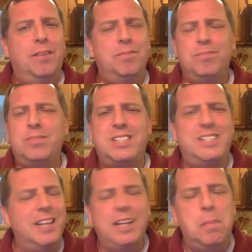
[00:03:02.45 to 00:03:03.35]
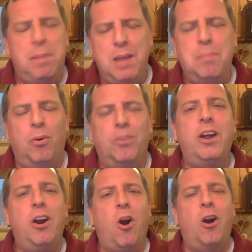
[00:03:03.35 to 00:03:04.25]
silly people. They
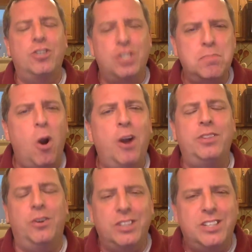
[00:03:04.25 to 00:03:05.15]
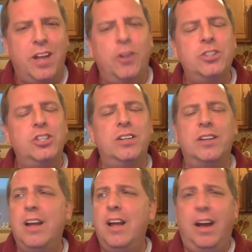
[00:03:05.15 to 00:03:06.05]
are smart, they're intelligent,
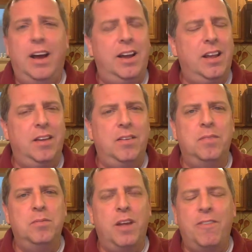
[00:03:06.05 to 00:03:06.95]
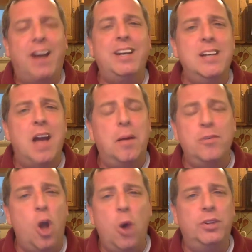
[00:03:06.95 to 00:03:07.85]
and if I did not
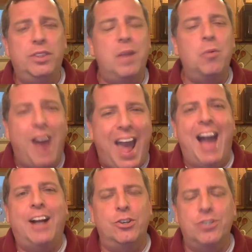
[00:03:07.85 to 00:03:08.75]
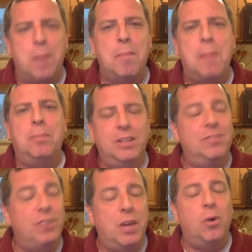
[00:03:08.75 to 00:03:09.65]
know that they were actors, I might believe
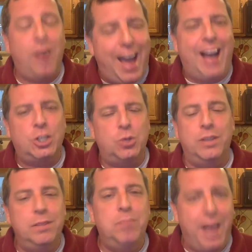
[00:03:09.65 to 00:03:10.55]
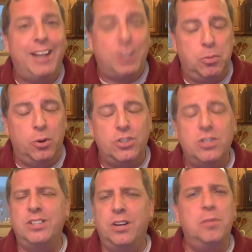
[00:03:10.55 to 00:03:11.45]
that they were actually
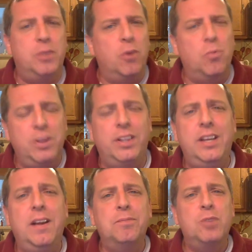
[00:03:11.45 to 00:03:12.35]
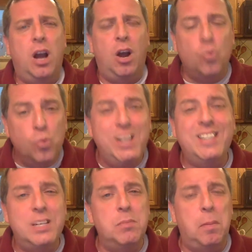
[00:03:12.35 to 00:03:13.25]
experts. They're really
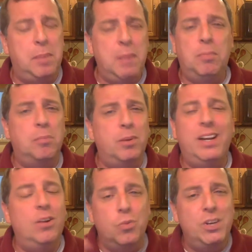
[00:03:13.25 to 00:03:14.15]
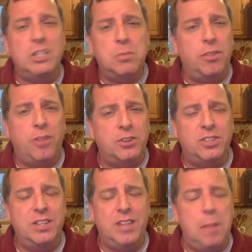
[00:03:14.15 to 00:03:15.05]
reasonable people, bringing reasonable thoughts
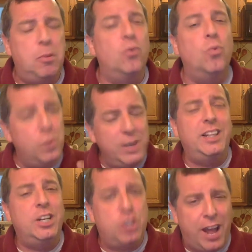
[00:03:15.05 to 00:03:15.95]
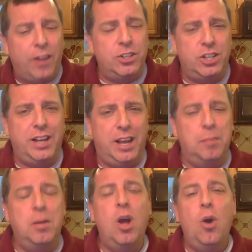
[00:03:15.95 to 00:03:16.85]
to the table and really challenging
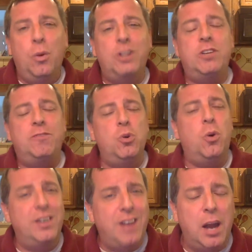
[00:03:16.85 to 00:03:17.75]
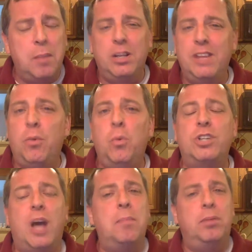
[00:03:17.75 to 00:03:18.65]
him, which if you are not a believer,
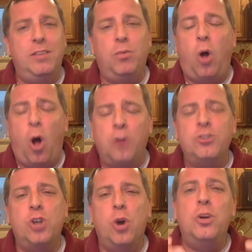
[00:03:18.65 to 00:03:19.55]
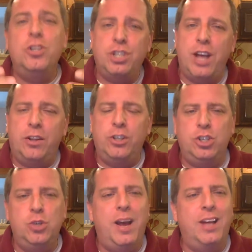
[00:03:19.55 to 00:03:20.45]
which I believe, will also
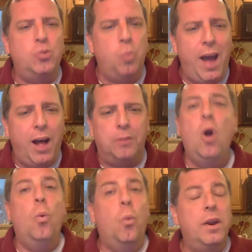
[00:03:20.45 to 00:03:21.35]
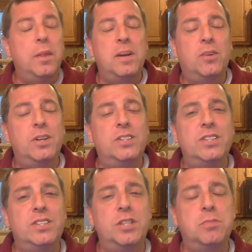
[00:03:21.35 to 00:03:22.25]
challenge you as well. One of the big
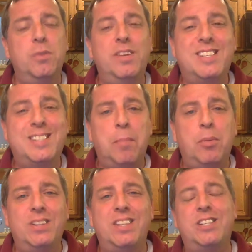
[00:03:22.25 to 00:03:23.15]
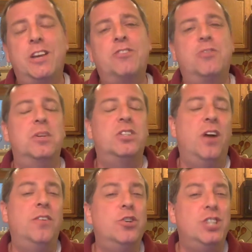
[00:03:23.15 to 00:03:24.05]
reasons this movie separates itself from its
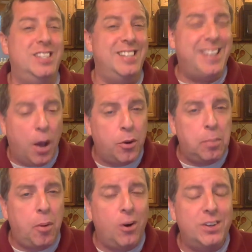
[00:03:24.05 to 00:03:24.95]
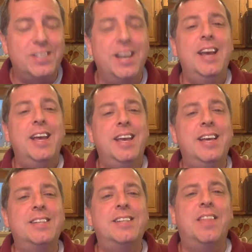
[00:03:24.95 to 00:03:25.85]
other cheesy counterparts
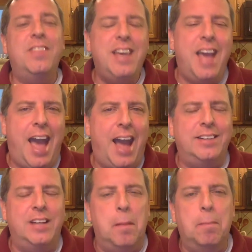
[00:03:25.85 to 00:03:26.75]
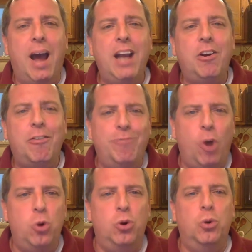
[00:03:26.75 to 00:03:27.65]
is the acting. Mike
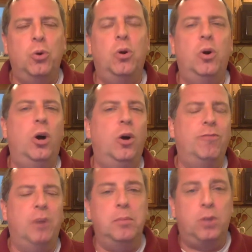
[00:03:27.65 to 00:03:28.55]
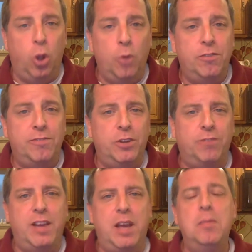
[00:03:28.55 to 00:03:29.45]
Vogel, from
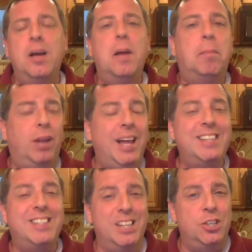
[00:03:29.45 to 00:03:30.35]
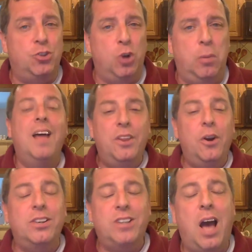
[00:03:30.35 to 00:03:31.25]
Cloverfield fame, plays Lee Strobel.
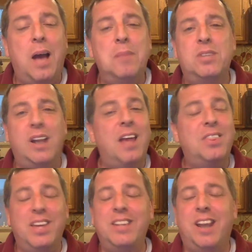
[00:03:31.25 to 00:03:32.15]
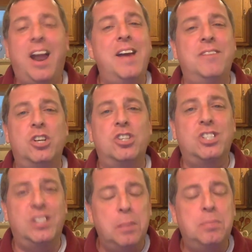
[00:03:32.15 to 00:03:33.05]
There are times that I think that I have just
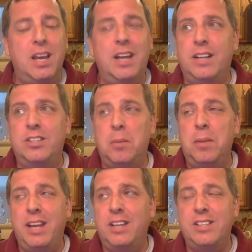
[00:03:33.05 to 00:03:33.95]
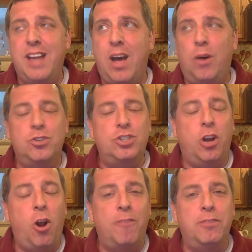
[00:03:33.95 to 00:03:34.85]
slipped in and somebody has now
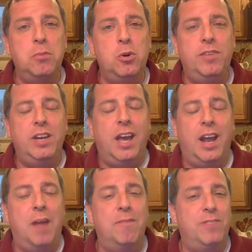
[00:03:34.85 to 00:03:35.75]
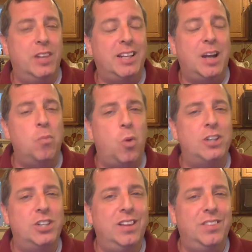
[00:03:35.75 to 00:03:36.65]
shut off the movie, and I feel like I'm
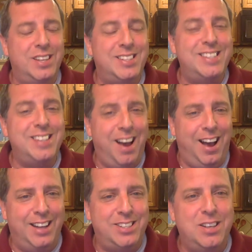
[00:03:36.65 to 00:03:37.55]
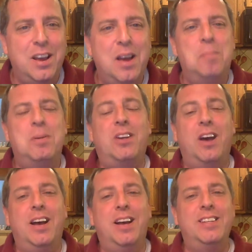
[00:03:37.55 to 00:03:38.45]
watching This Is Us,
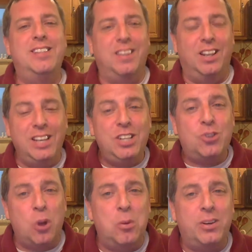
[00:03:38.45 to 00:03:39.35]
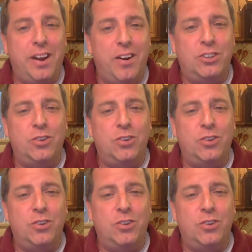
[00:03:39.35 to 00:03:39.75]
because the Lee Strobel character